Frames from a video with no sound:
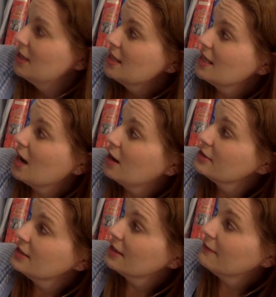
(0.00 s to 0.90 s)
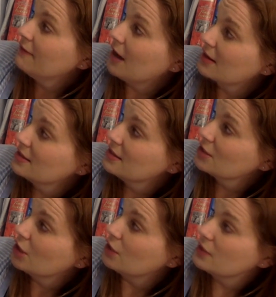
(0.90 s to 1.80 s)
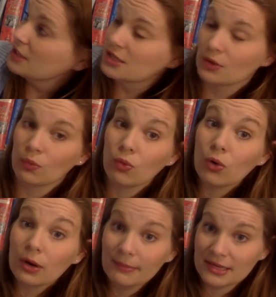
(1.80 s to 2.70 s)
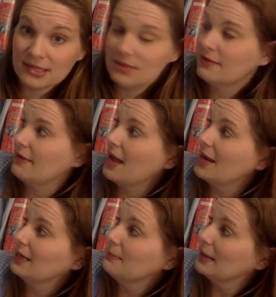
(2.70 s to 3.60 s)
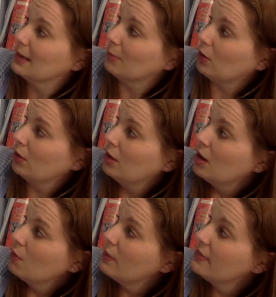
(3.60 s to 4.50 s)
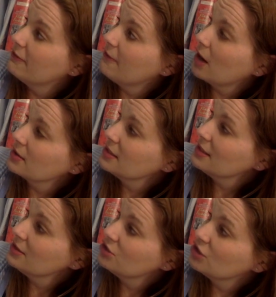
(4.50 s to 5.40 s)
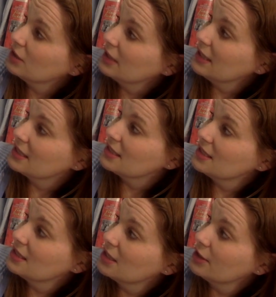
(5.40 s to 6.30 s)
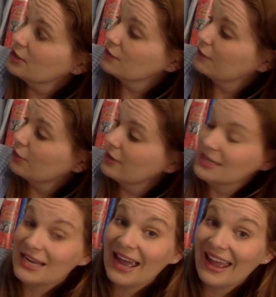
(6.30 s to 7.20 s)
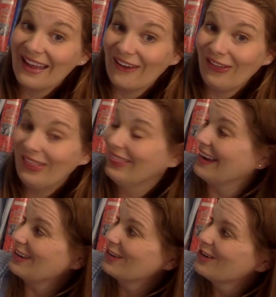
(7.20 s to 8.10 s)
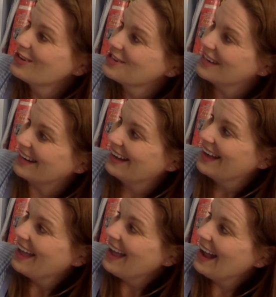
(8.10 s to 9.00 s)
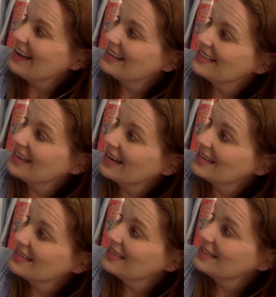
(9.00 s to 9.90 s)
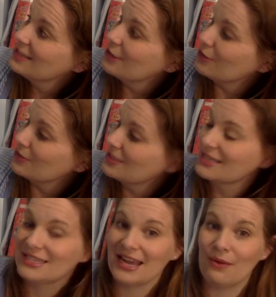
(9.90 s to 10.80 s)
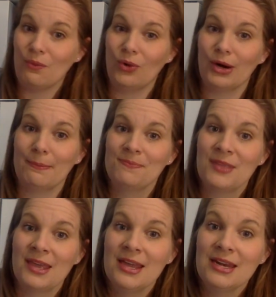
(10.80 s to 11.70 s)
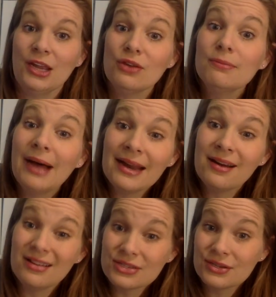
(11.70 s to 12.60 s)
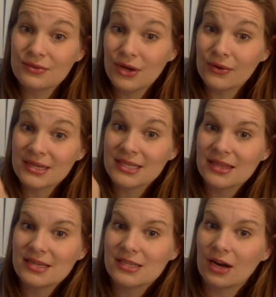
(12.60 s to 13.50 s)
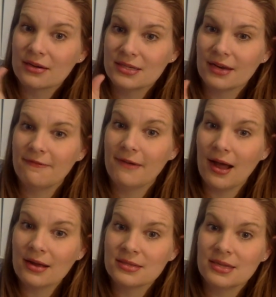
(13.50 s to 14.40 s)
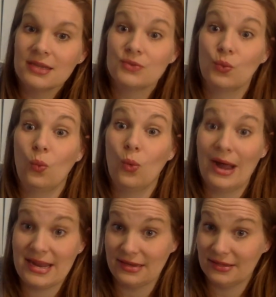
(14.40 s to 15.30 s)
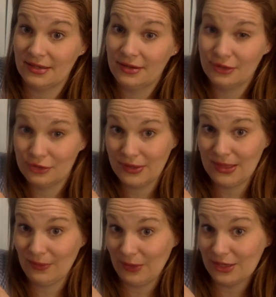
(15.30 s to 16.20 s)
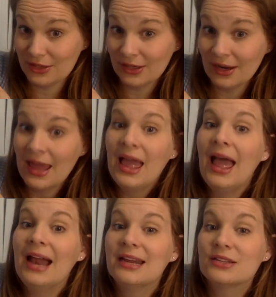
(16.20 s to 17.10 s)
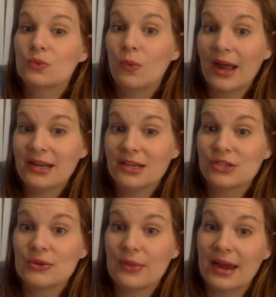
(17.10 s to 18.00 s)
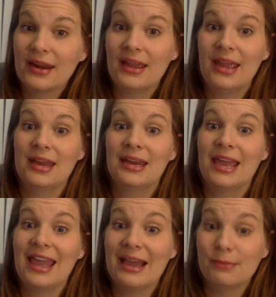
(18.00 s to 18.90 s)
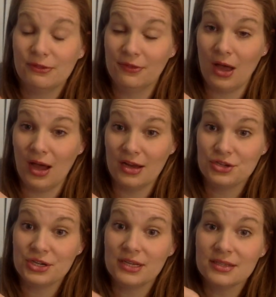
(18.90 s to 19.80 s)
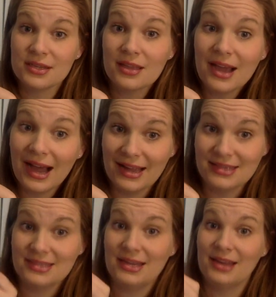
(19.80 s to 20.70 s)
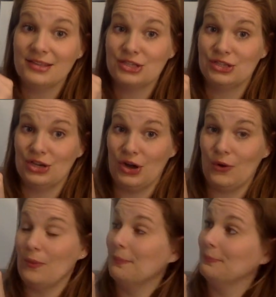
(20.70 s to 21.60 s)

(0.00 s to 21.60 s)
The Arctic fox's coat is the warmest of any mammal. When the fox gets chilly, it sits on its furry tail like a cushion, and it tucks in its nose to stay warm. Now, you might also notice that this Arctic fox is white during the winter, and it's white so that it can camouflage into the ice and snow.